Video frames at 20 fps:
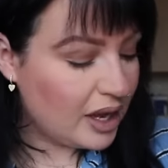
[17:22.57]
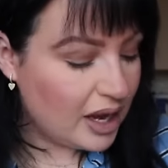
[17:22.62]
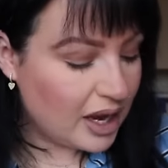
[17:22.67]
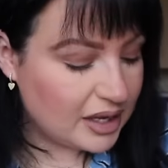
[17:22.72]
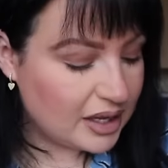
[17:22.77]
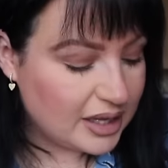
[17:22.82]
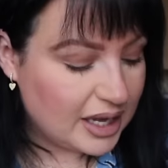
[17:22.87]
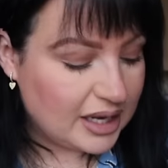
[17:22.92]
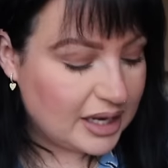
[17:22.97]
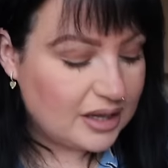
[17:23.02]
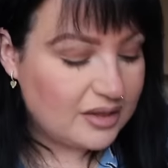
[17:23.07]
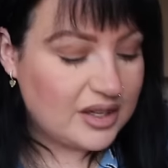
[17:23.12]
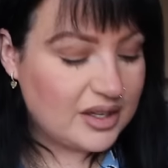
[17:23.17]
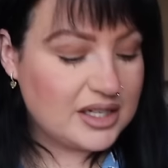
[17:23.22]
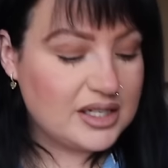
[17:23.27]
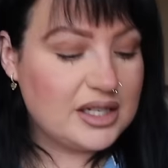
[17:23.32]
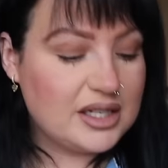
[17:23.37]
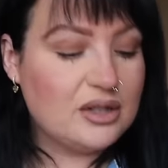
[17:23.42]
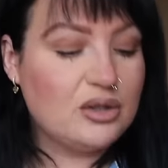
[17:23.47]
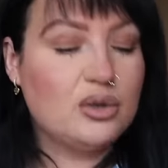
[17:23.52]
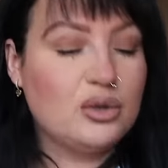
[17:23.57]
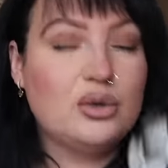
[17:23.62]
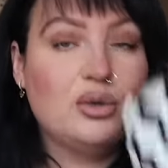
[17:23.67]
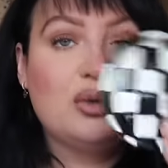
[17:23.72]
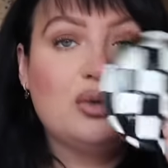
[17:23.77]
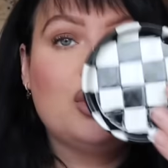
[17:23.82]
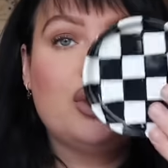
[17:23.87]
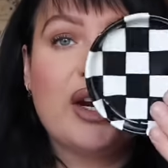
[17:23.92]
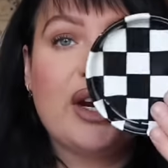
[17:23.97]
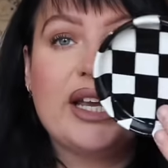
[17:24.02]
And then this
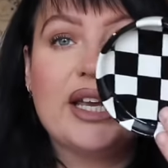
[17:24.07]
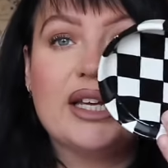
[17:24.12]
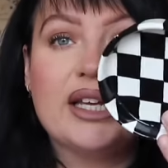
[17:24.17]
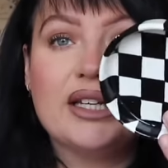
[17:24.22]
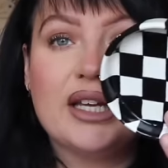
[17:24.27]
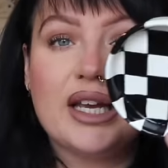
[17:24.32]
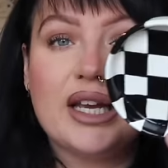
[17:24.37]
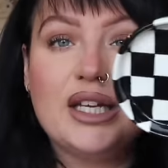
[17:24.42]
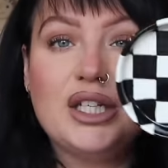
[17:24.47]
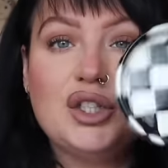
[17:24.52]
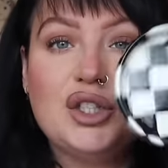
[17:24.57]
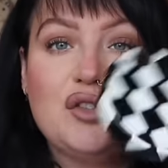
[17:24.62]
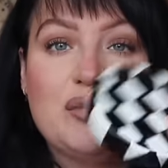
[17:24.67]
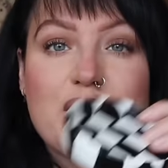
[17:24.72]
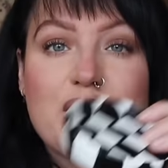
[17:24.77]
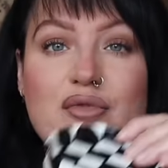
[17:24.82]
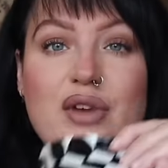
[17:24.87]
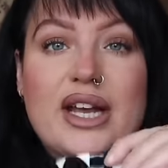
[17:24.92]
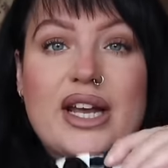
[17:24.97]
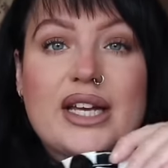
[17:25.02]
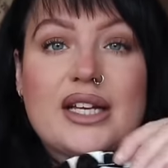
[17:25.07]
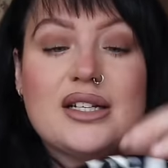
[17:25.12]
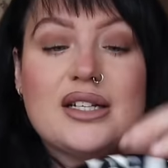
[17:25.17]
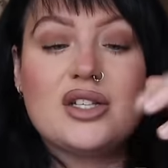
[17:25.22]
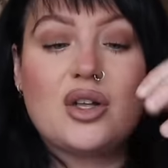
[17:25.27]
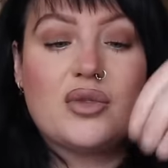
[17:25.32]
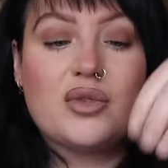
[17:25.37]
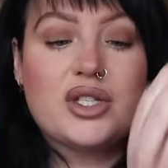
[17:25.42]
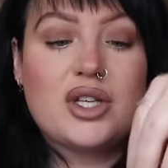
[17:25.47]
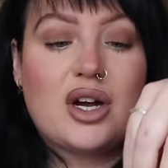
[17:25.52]
little trinket dish, me rings
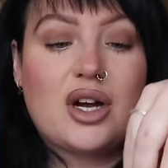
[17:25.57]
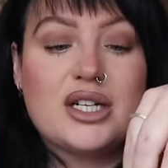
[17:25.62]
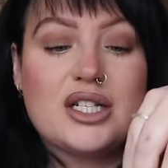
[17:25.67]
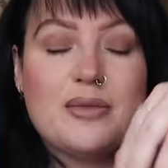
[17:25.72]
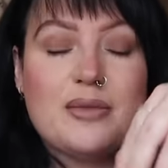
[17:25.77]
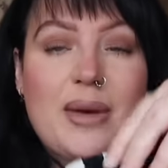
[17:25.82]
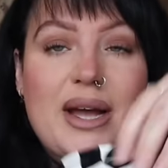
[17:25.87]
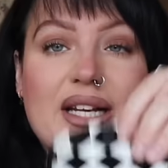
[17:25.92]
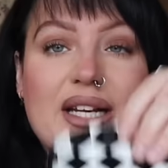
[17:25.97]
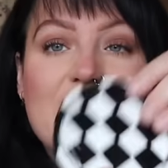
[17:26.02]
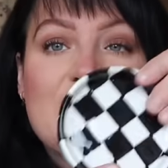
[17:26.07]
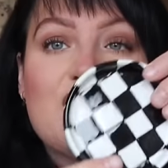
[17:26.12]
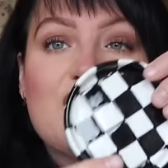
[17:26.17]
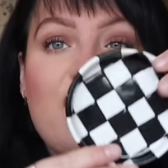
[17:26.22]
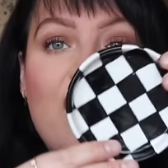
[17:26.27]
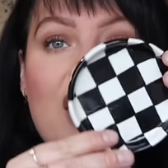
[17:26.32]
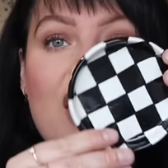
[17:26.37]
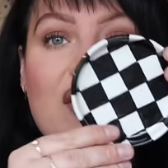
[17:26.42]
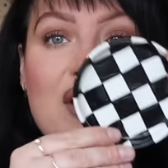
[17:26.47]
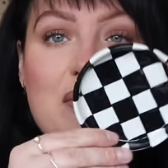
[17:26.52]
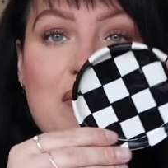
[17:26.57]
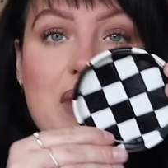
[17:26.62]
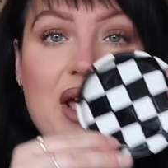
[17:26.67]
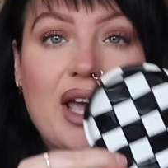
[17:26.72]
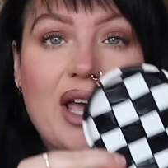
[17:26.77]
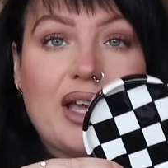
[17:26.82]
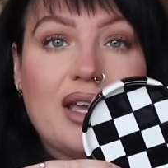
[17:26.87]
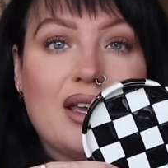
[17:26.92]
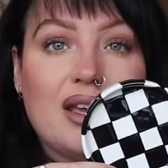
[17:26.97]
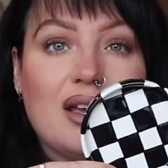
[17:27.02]
on the side of the bed, it is very
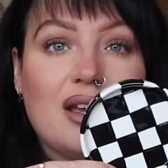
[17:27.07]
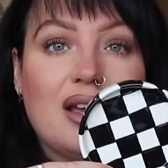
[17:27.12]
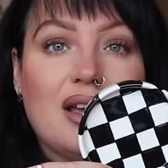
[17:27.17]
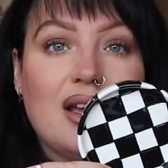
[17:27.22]
me.